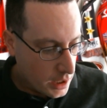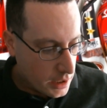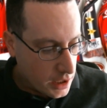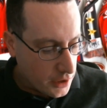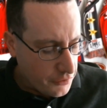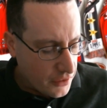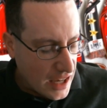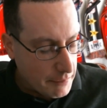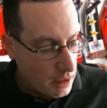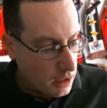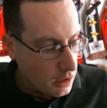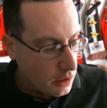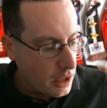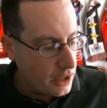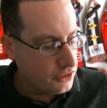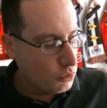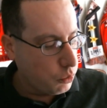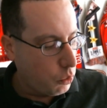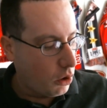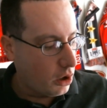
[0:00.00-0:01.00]
If
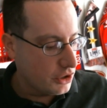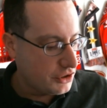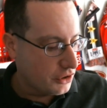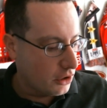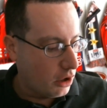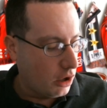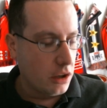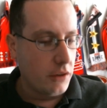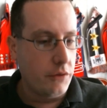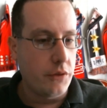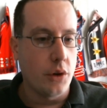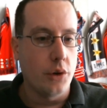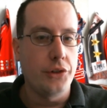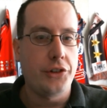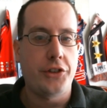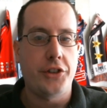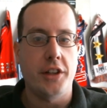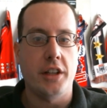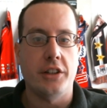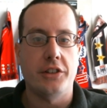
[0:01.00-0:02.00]
MLS wants all of
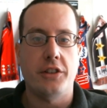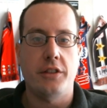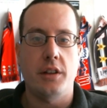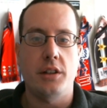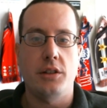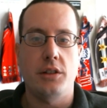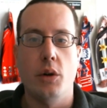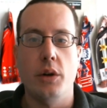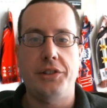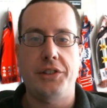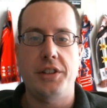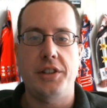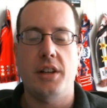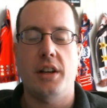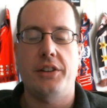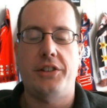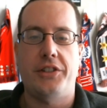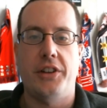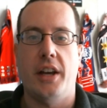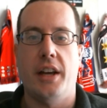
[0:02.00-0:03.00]
those things and they go to
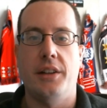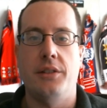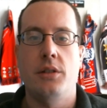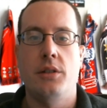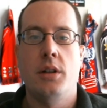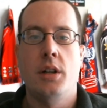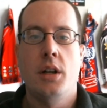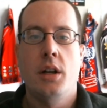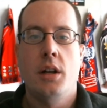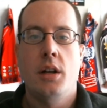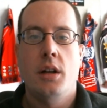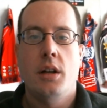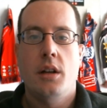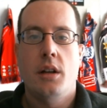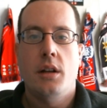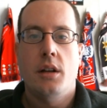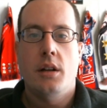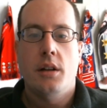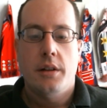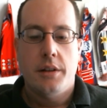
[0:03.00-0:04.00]
TSN,
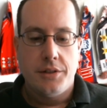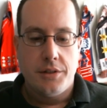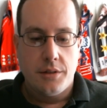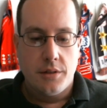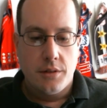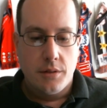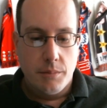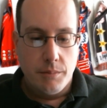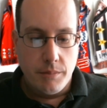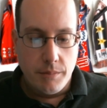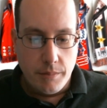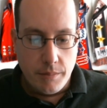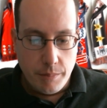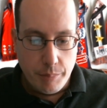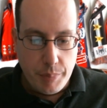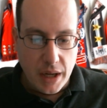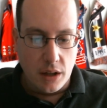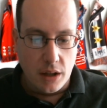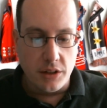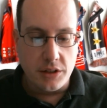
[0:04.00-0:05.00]

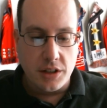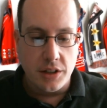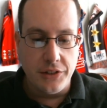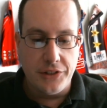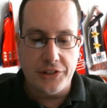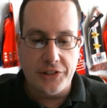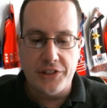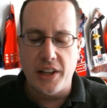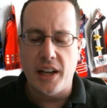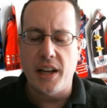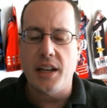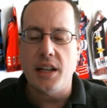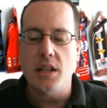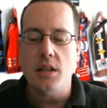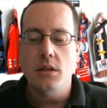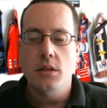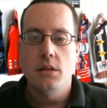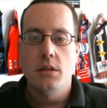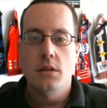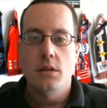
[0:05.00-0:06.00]
Bell can
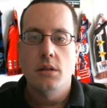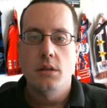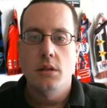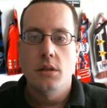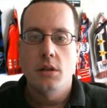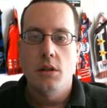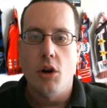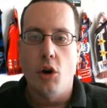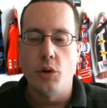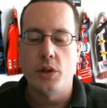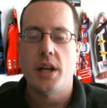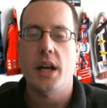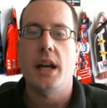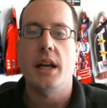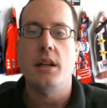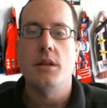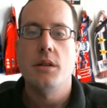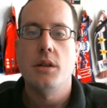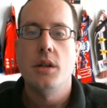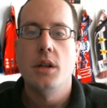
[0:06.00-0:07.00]
say,
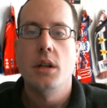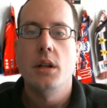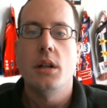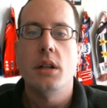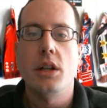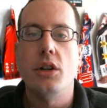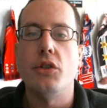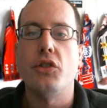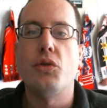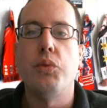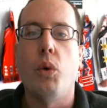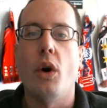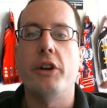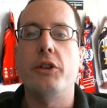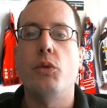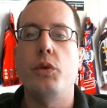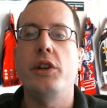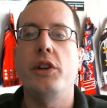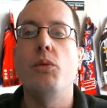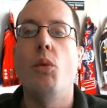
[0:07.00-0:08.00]
okay, here's
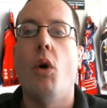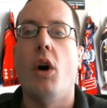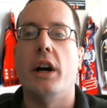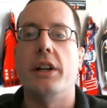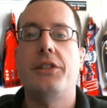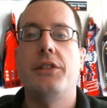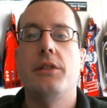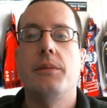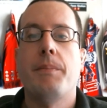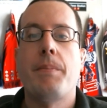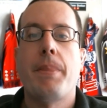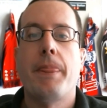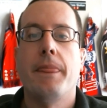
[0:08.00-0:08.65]
what we want.